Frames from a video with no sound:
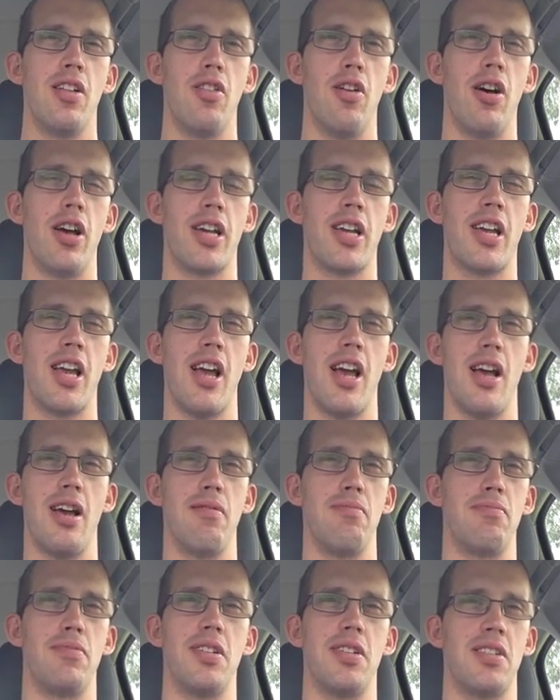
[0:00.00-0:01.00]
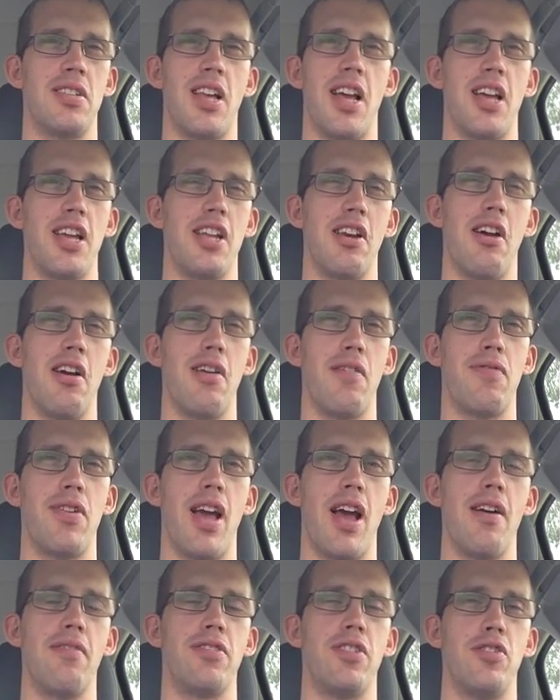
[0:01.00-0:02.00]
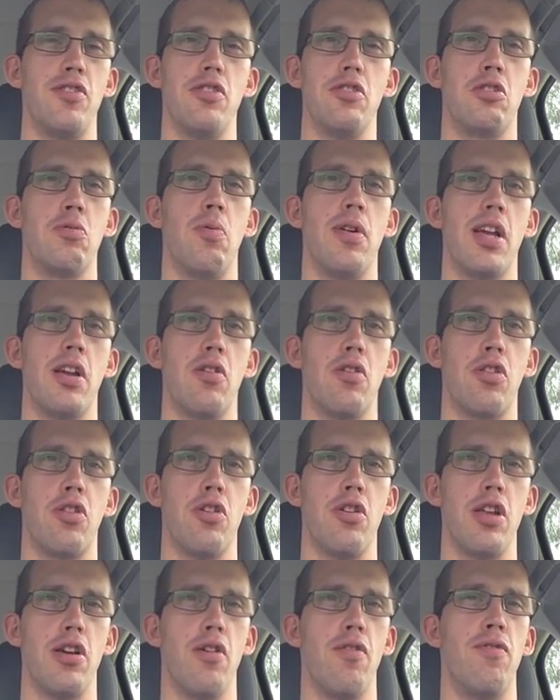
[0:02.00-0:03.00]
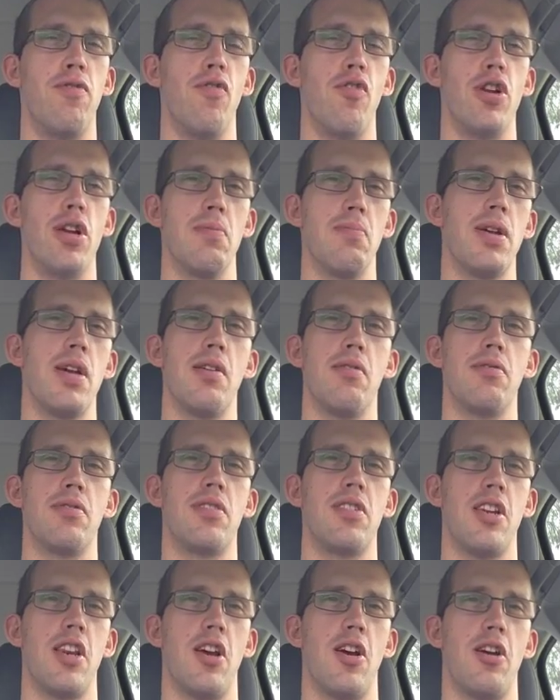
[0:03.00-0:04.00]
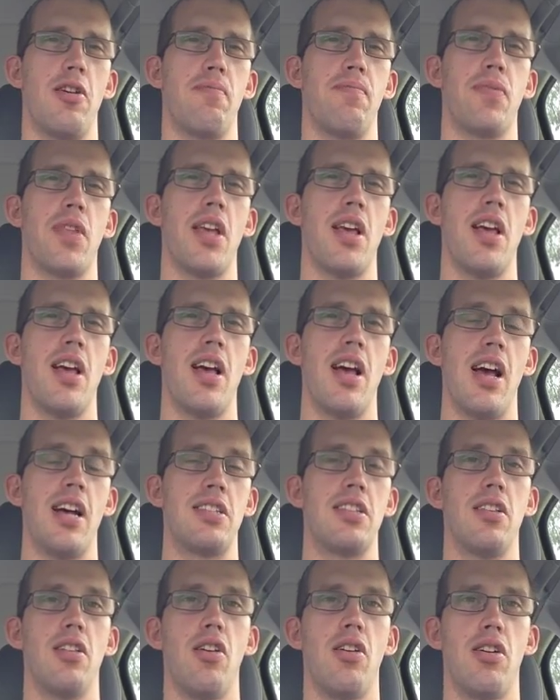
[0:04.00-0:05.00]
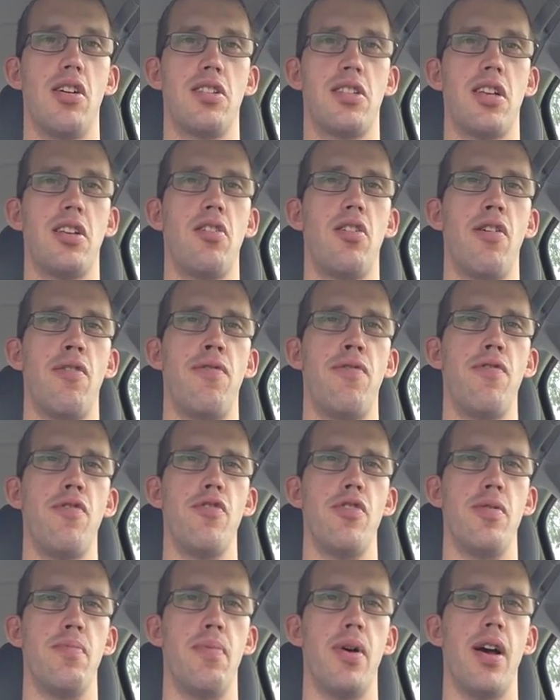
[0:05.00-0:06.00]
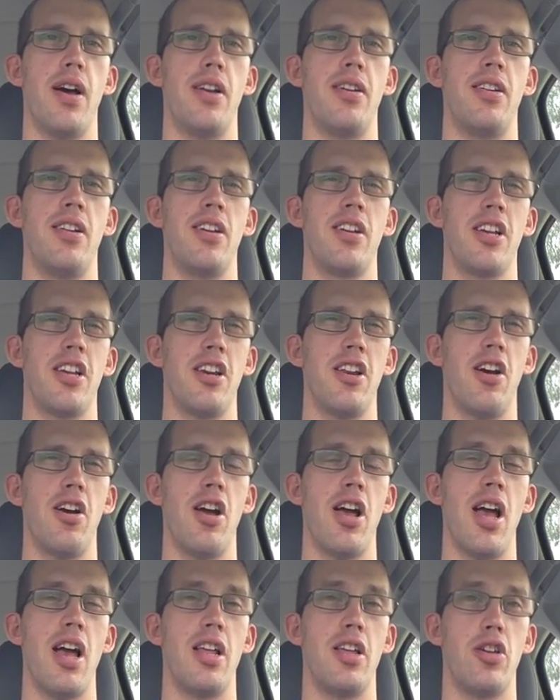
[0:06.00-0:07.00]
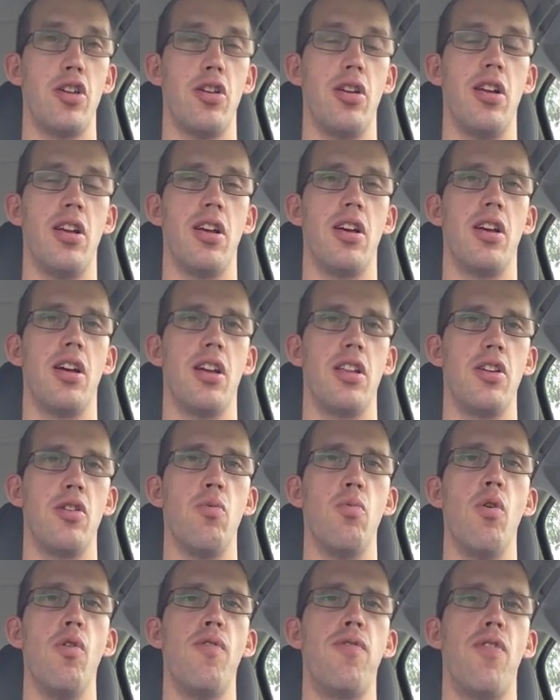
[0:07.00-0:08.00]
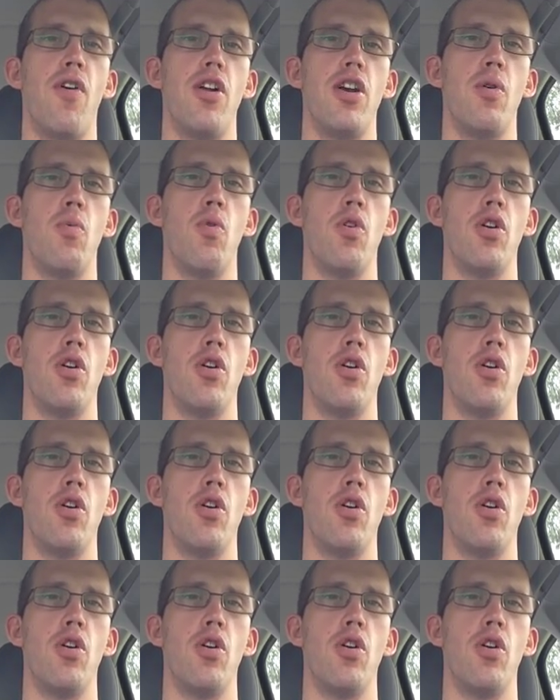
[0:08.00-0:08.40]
Like, just say, if you have to do 20 or 30 or 40 meals, it's a lot of food, but, you will find it